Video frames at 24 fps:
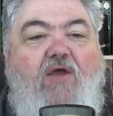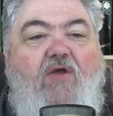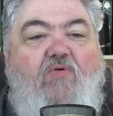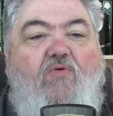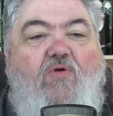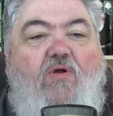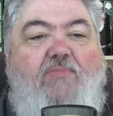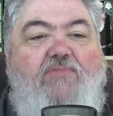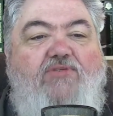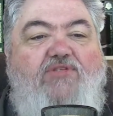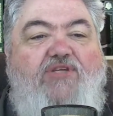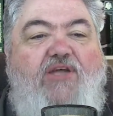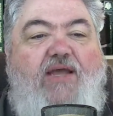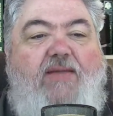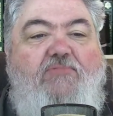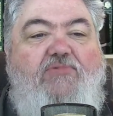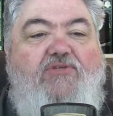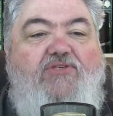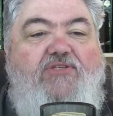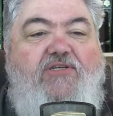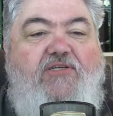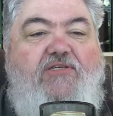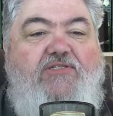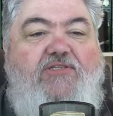Romans
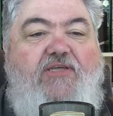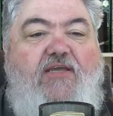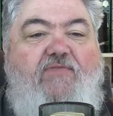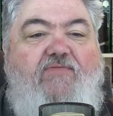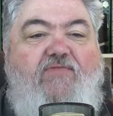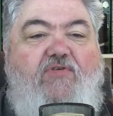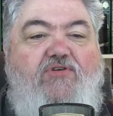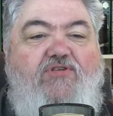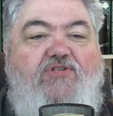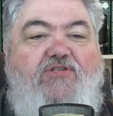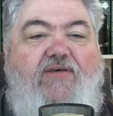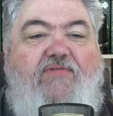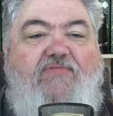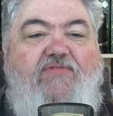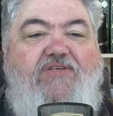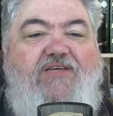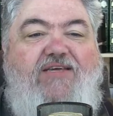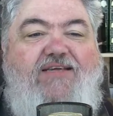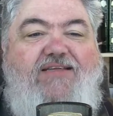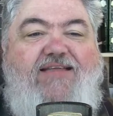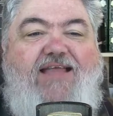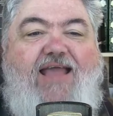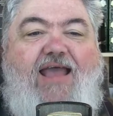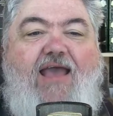chapter 16, verse
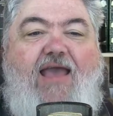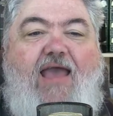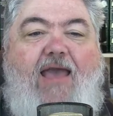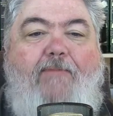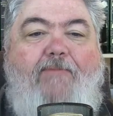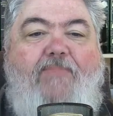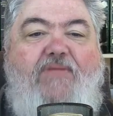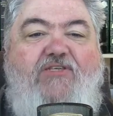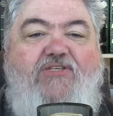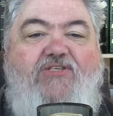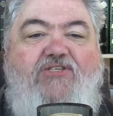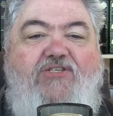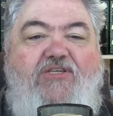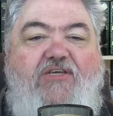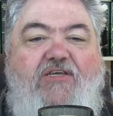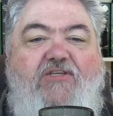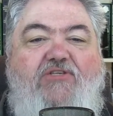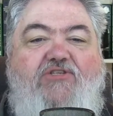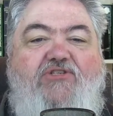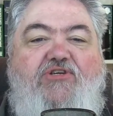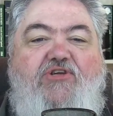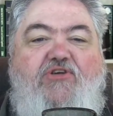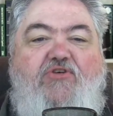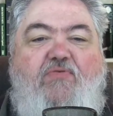17, now I
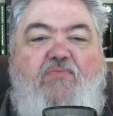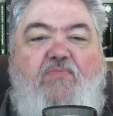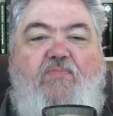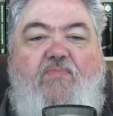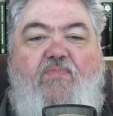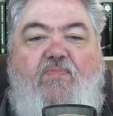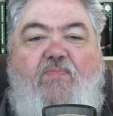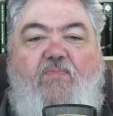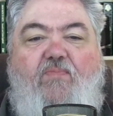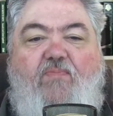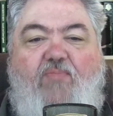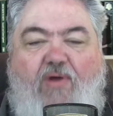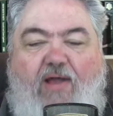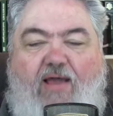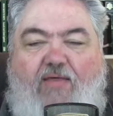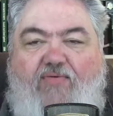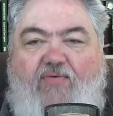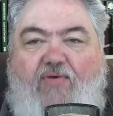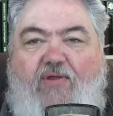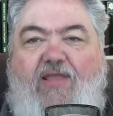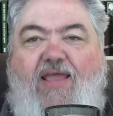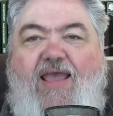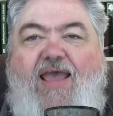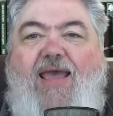beseech you,
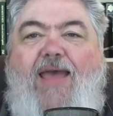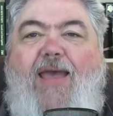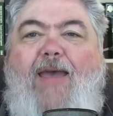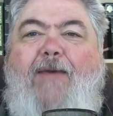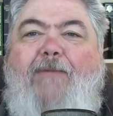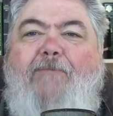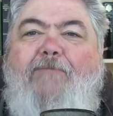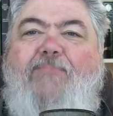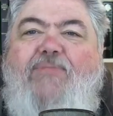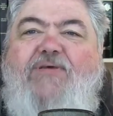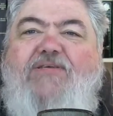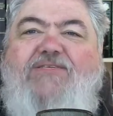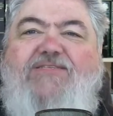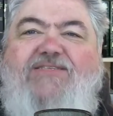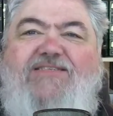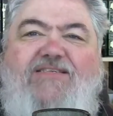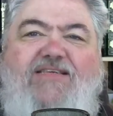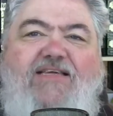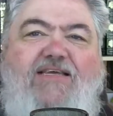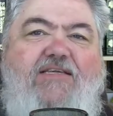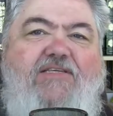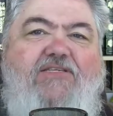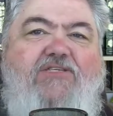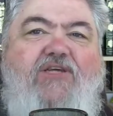brethren.
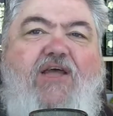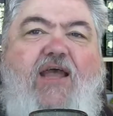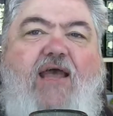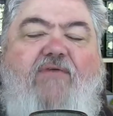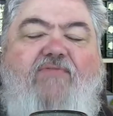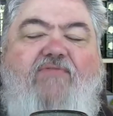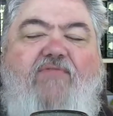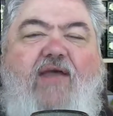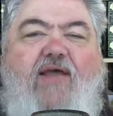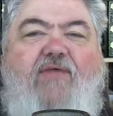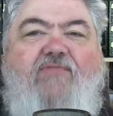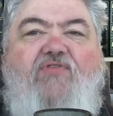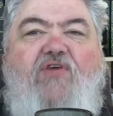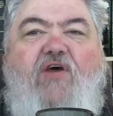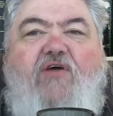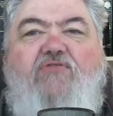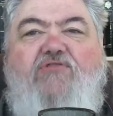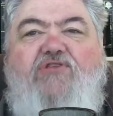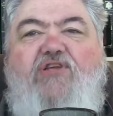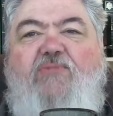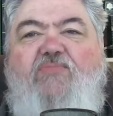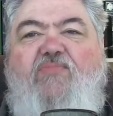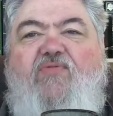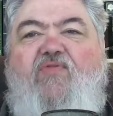Beseech, I've
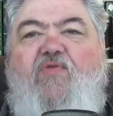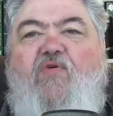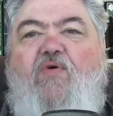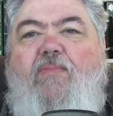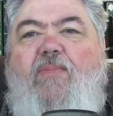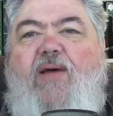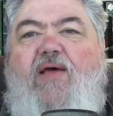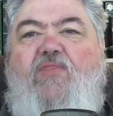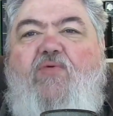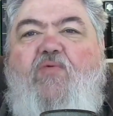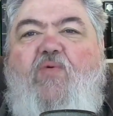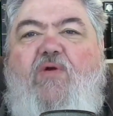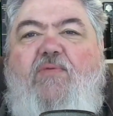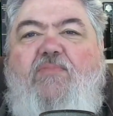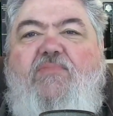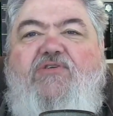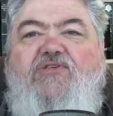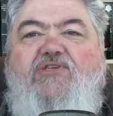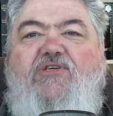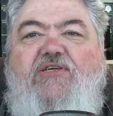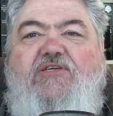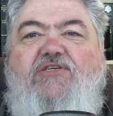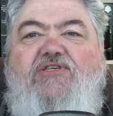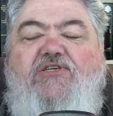talked to you before about the word
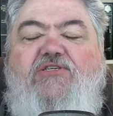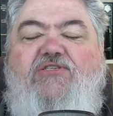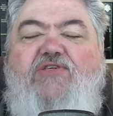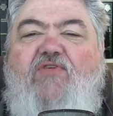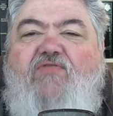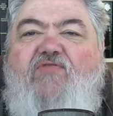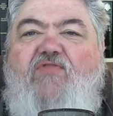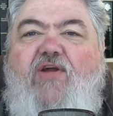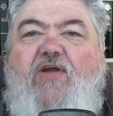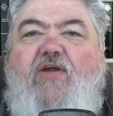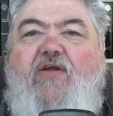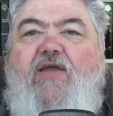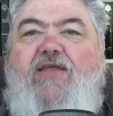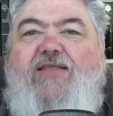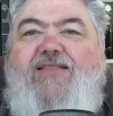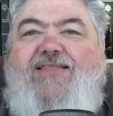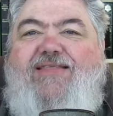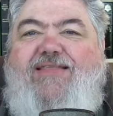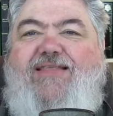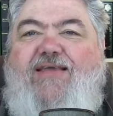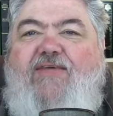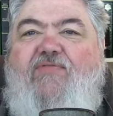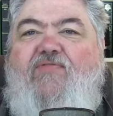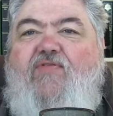beseech. It's a very
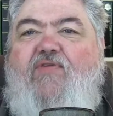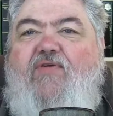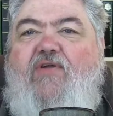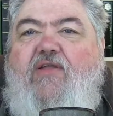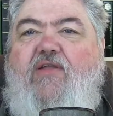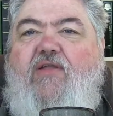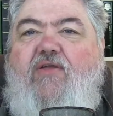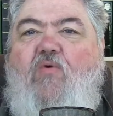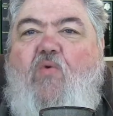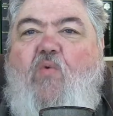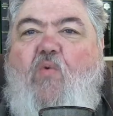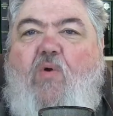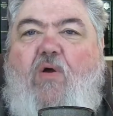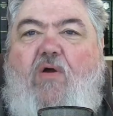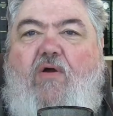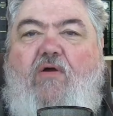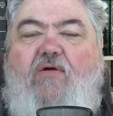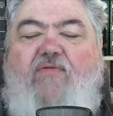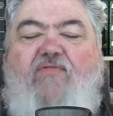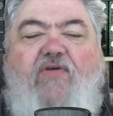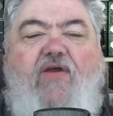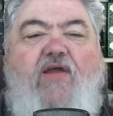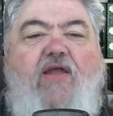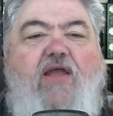different
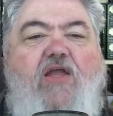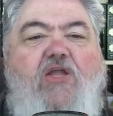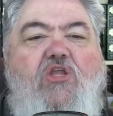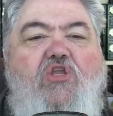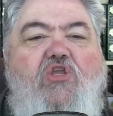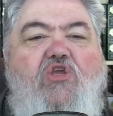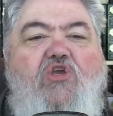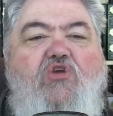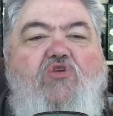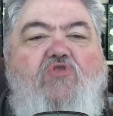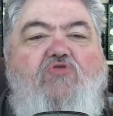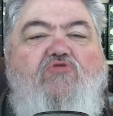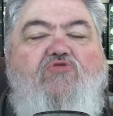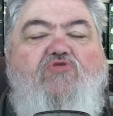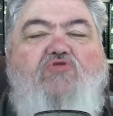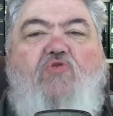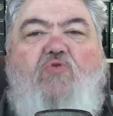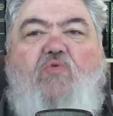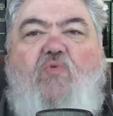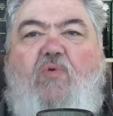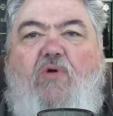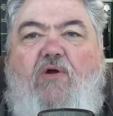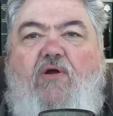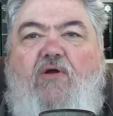word, very
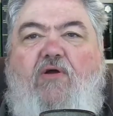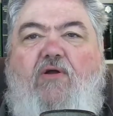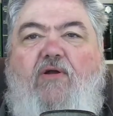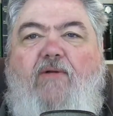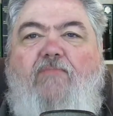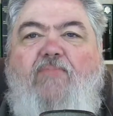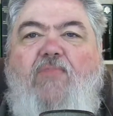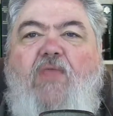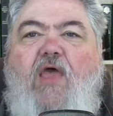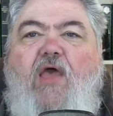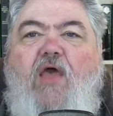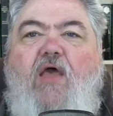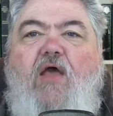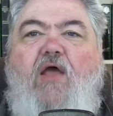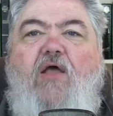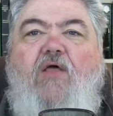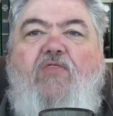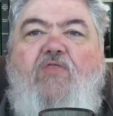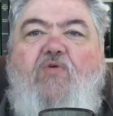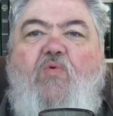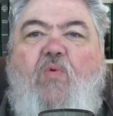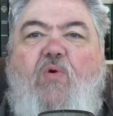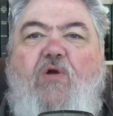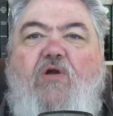unusual word.
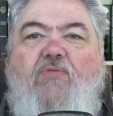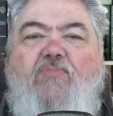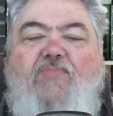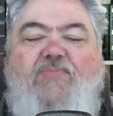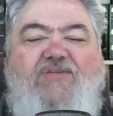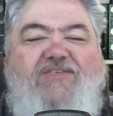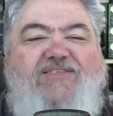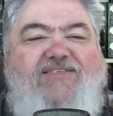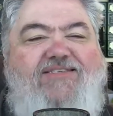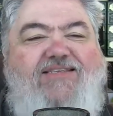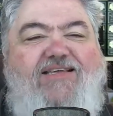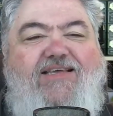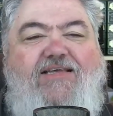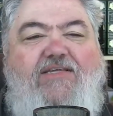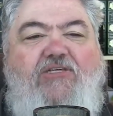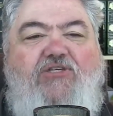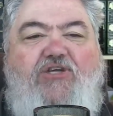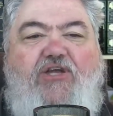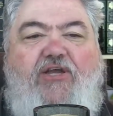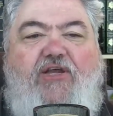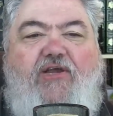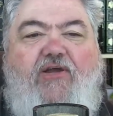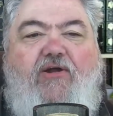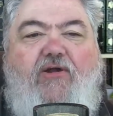The word
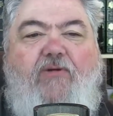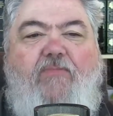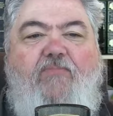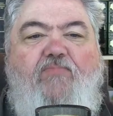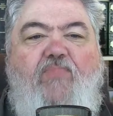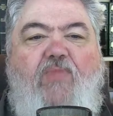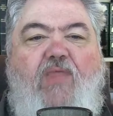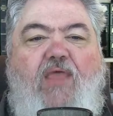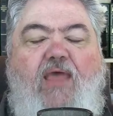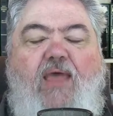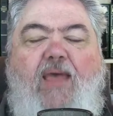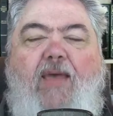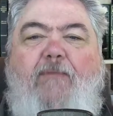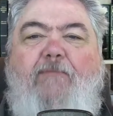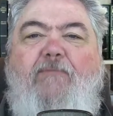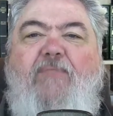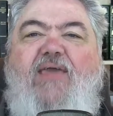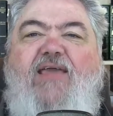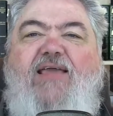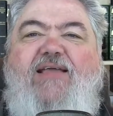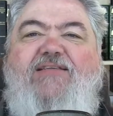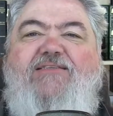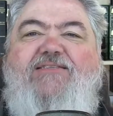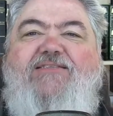beseech here
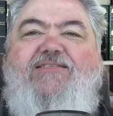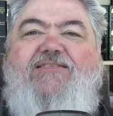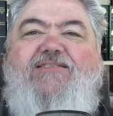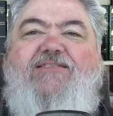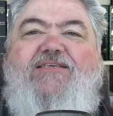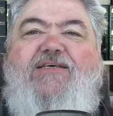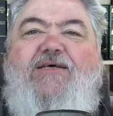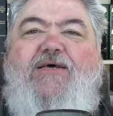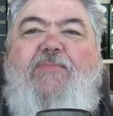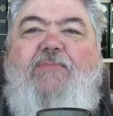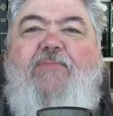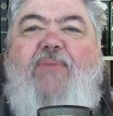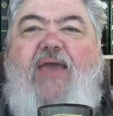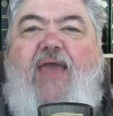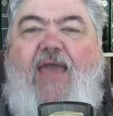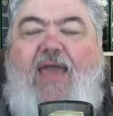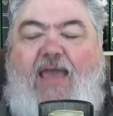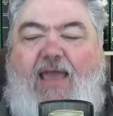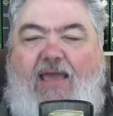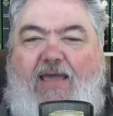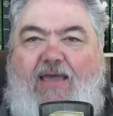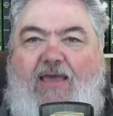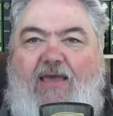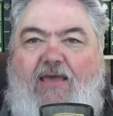means to
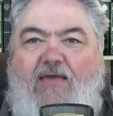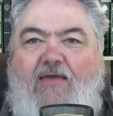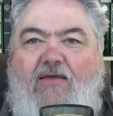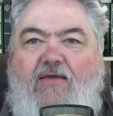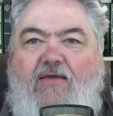beg,